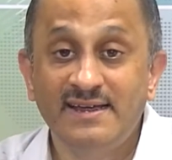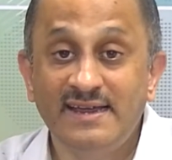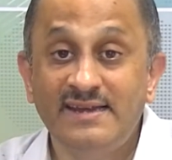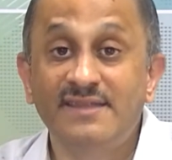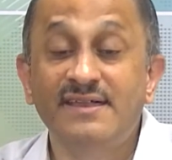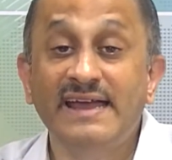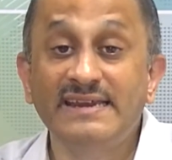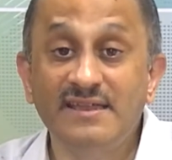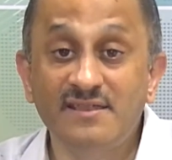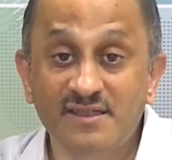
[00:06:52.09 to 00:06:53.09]
in
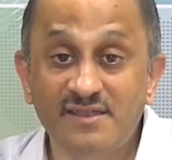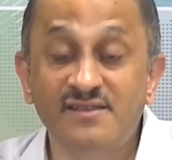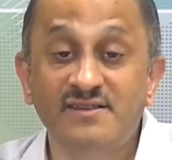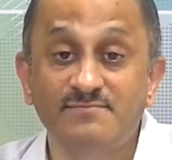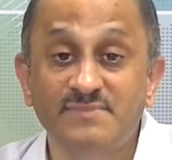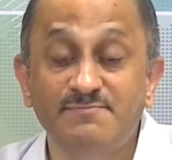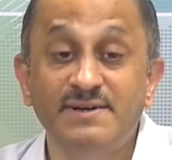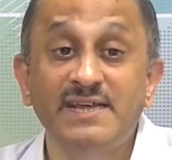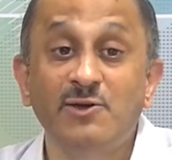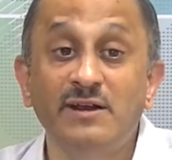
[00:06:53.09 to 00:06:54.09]
designing systems,
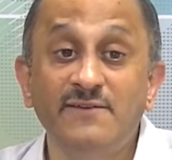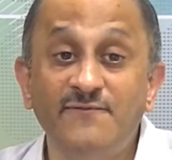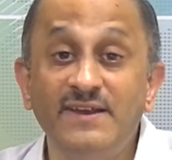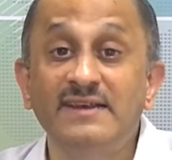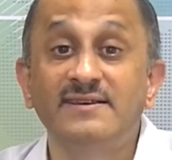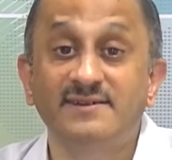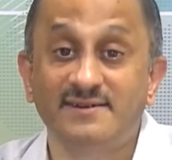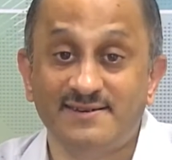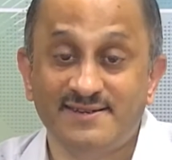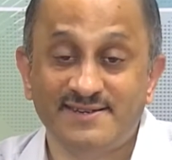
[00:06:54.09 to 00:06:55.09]
particularly
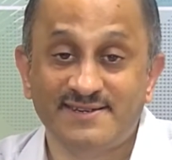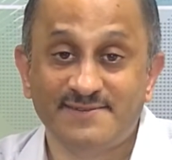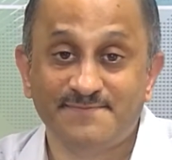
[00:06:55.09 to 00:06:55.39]
filters.